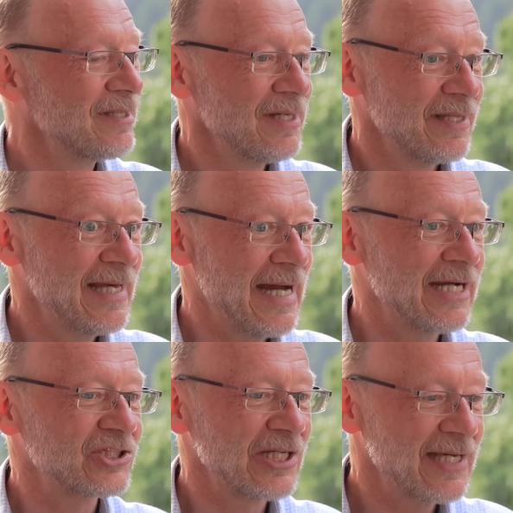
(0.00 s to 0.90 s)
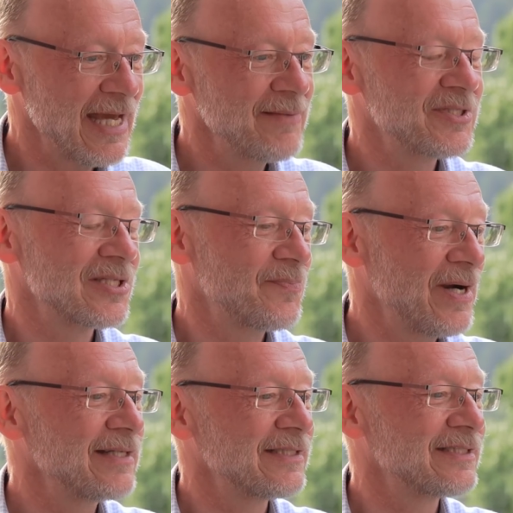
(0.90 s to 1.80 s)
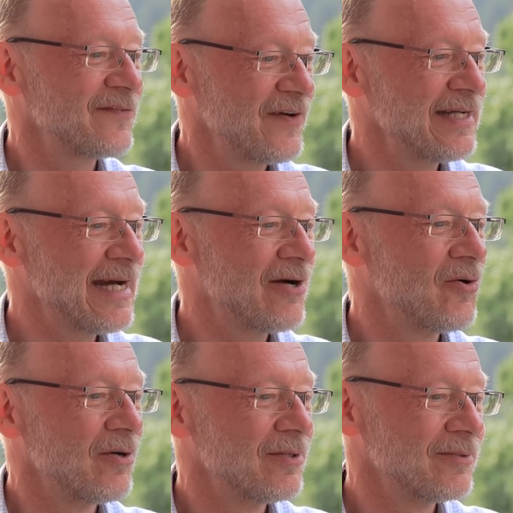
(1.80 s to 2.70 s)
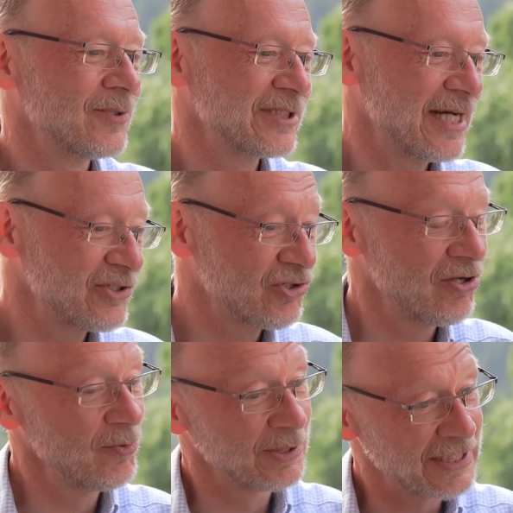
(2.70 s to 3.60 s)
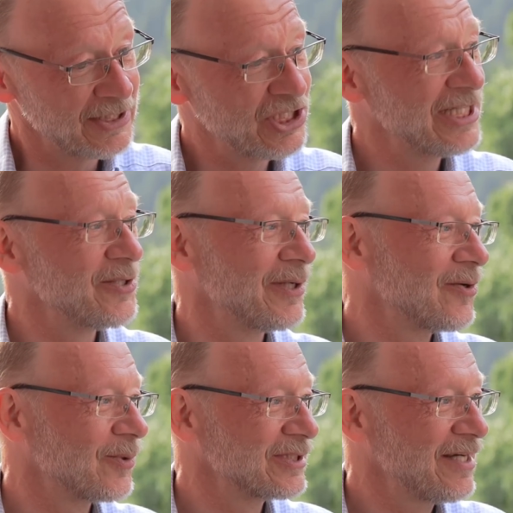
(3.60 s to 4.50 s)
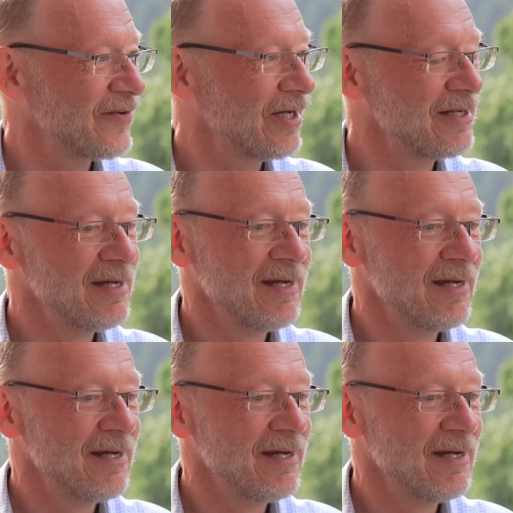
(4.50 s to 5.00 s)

Mm. They actually came to the practice to find out, was I a troll, was I genuine, or whatever.